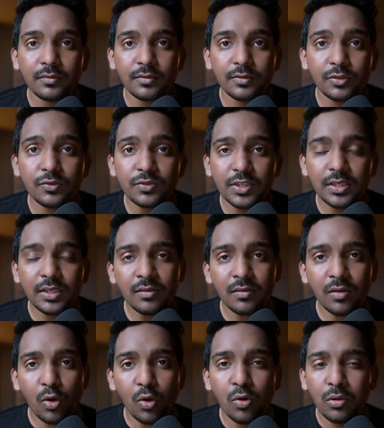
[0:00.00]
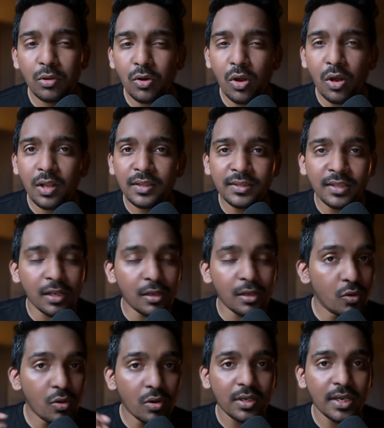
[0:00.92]
You see, overall the
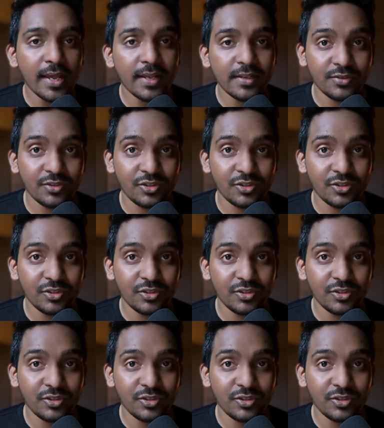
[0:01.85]
look has